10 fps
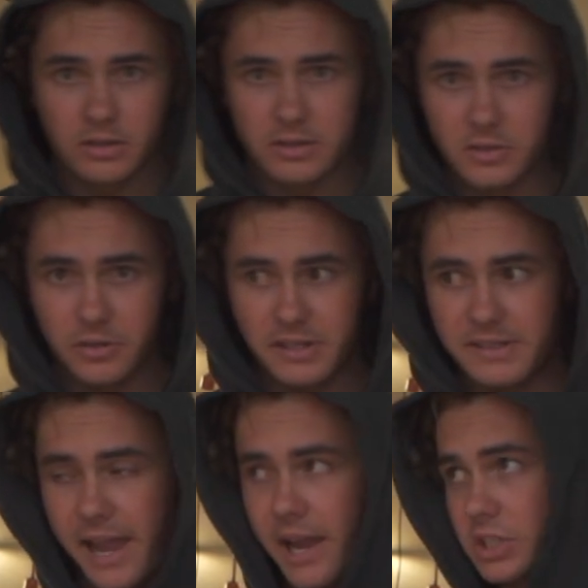This hoodie
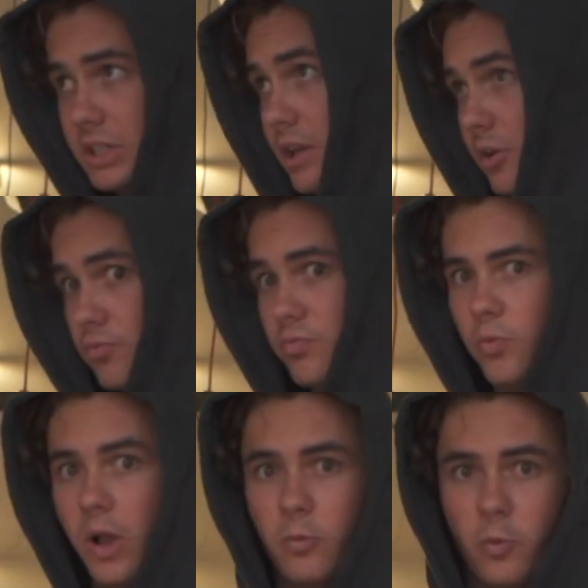is actually like
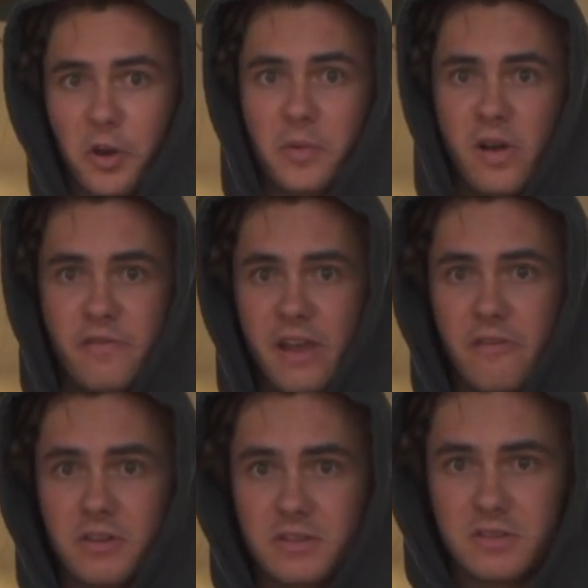one of my
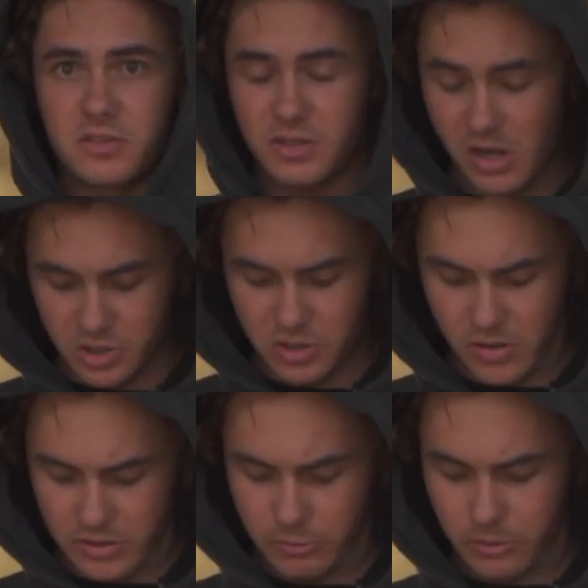favorites. It's such a
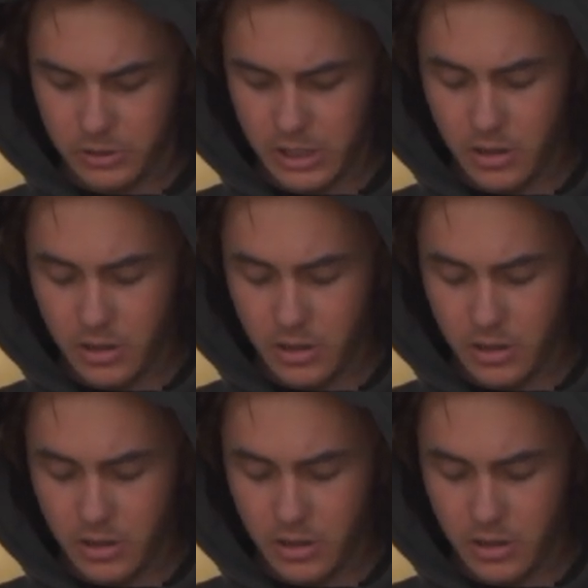nice quality.